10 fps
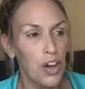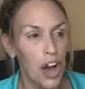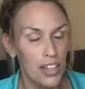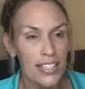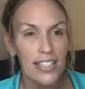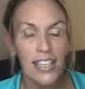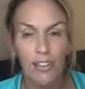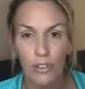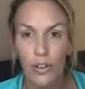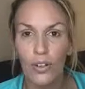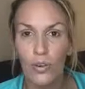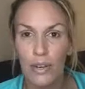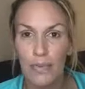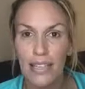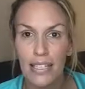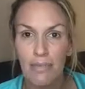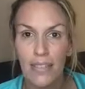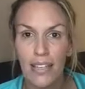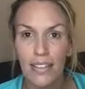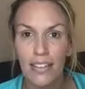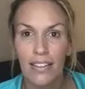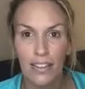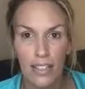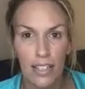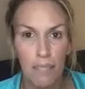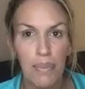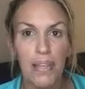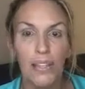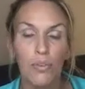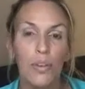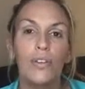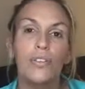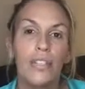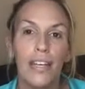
annoyed by something, there's something at the root.